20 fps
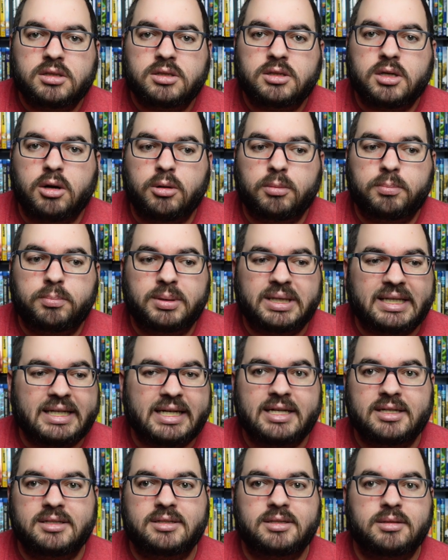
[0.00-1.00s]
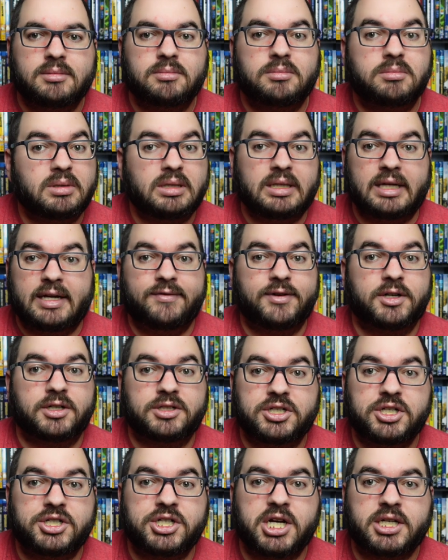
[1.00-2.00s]
so please leave your
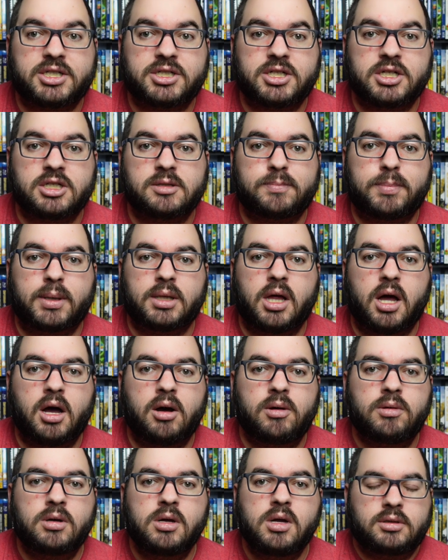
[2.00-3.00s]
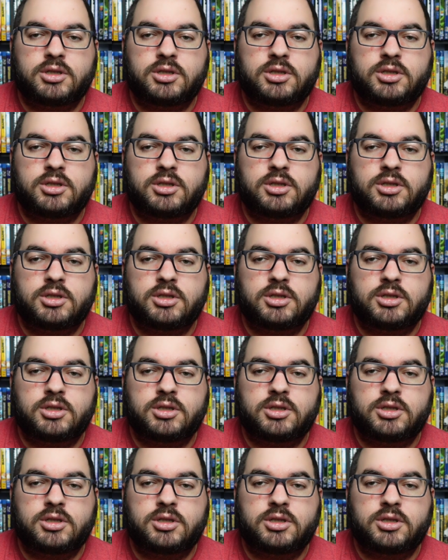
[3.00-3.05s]
suggestions below.